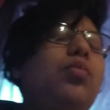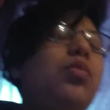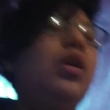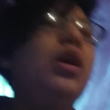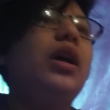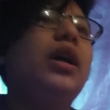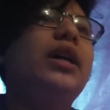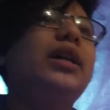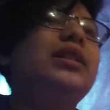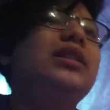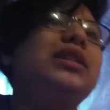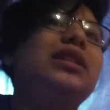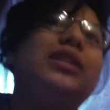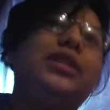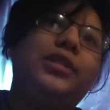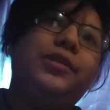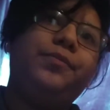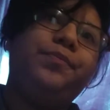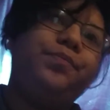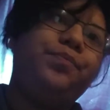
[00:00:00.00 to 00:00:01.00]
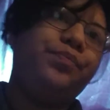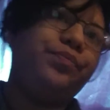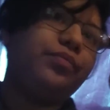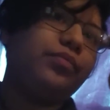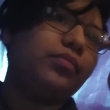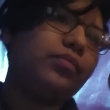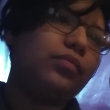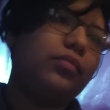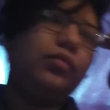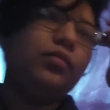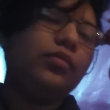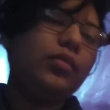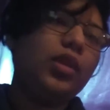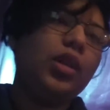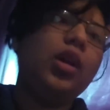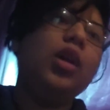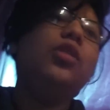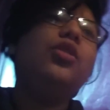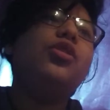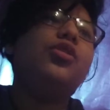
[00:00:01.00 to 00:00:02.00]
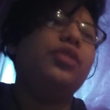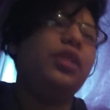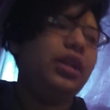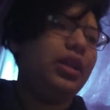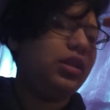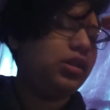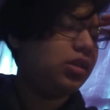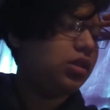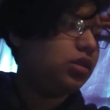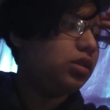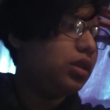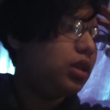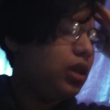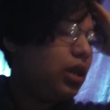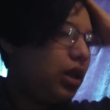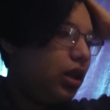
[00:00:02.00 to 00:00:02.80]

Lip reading: want, and other things.